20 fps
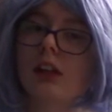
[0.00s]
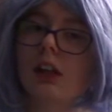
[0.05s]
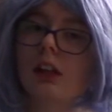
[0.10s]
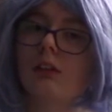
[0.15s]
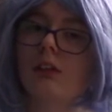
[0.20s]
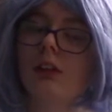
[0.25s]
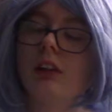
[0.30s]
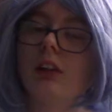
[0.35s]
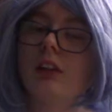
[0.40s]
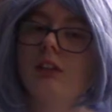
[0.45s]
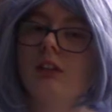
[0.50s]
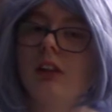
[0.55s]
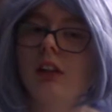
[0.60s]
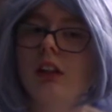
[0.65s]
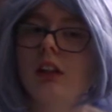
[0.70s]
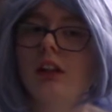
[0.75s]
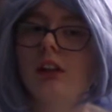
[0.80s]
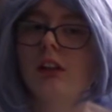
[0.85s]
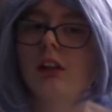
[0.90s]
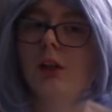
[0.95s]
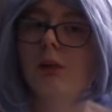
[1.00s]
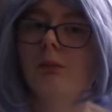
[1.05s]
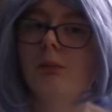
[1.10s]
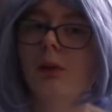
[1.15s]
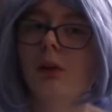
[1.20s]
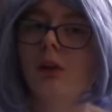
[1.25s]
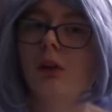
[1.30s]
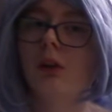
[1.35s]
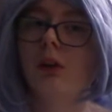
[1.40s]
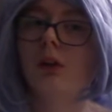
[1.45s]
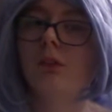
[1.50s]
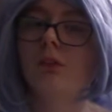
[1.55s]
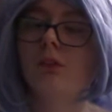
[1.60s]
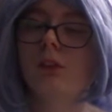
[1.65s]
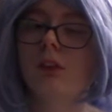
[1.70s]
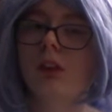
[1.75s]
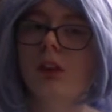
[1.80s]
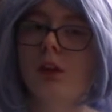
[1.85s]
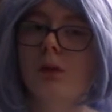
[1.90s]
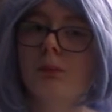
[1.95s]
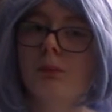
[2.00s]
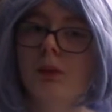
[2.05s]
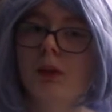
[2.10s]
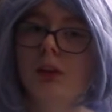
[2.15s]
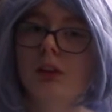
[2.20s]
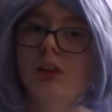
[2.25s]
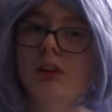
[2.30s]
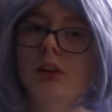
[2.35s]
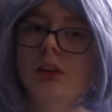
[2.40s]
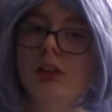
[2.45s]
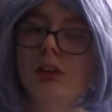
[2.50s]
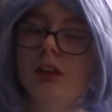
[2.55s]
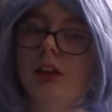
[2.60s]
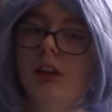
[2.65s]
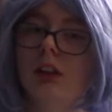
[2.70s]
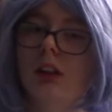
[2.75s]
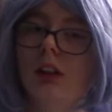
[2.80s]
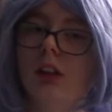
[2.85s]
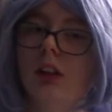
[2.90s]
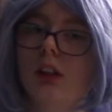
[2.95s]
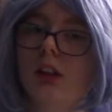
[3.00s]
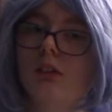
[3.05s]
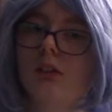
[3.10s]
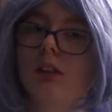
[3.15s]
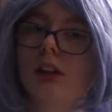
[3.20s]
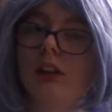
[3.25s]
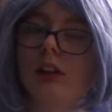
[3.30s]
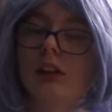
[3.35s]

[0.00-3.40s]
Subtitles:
I will leave a link down below for the computer screen of the